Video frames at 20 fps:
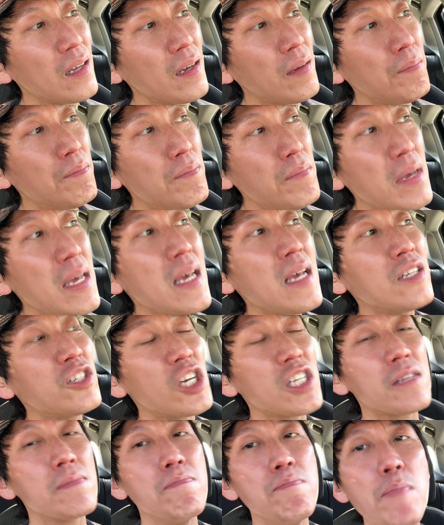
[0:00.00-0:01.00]
me
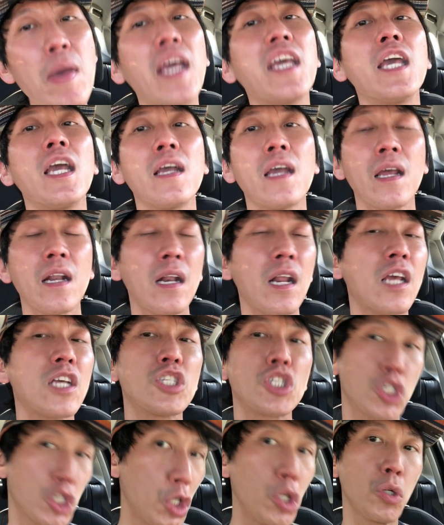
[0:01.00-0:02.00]
just making an
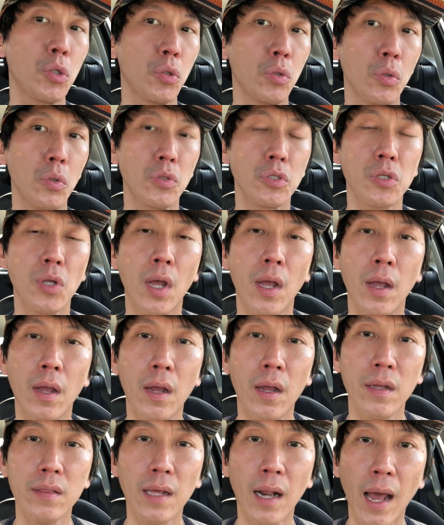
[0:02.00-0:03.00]
excuse
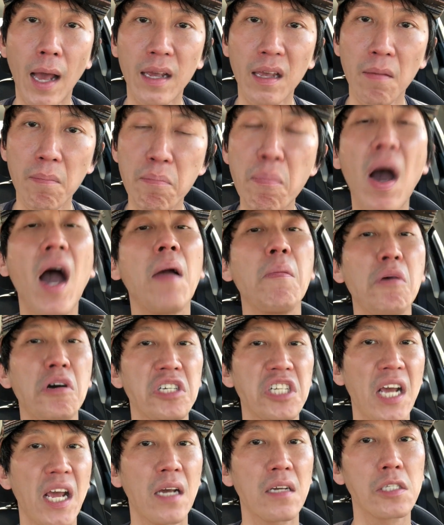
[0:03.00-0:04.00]
that I can buy more
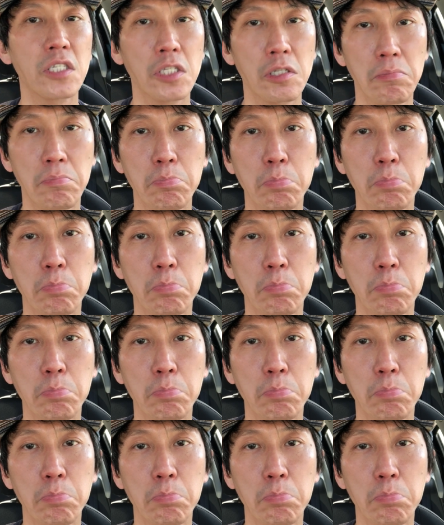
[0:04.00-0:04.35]
decks?